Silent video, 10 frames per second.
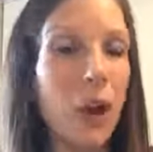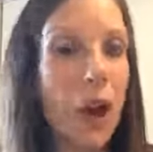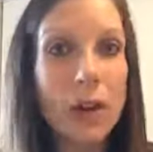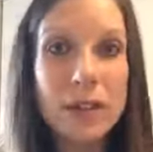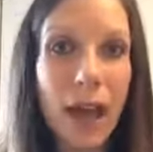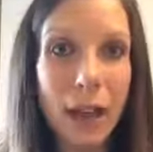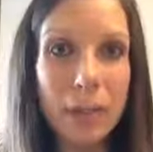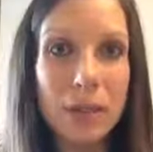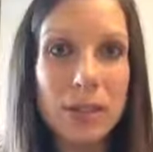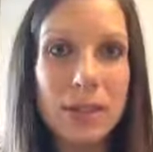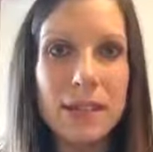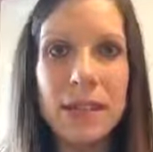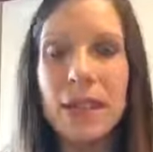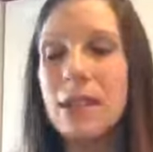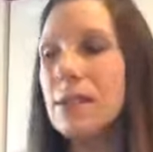Alzheimer's
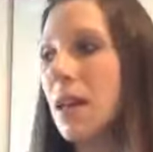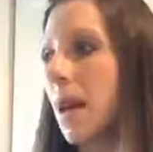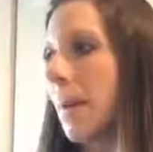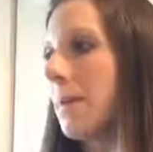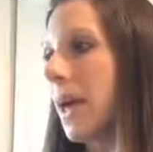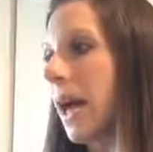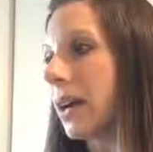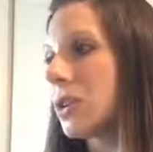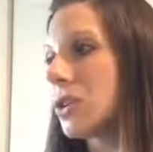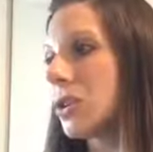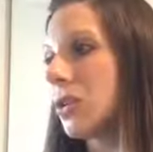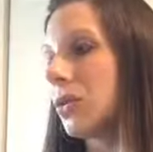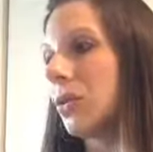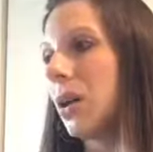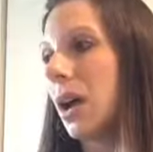disease, back
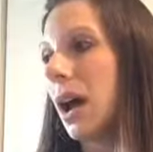to